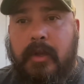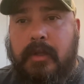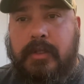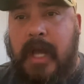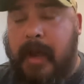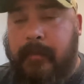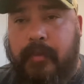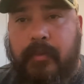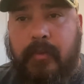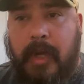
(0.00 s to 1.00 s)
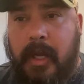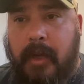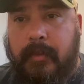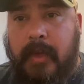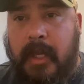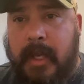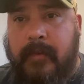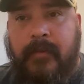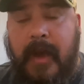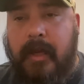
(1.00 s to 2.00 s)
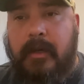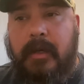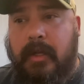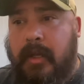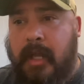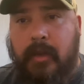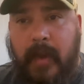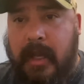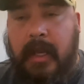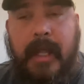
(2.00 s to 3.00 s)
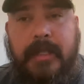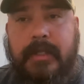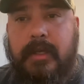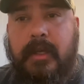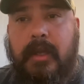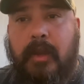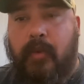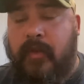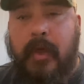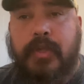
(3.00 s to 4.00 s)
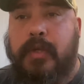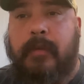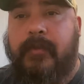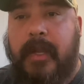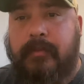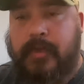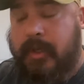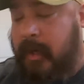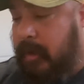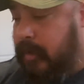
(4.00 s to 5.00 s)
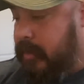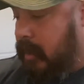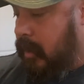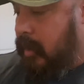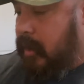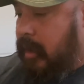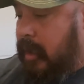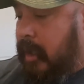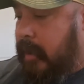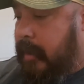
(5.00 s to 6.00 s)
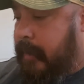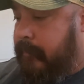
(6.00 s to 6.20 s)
top uh, elite fighter in the weight class with no tune-up fight. So here it goes. Uh,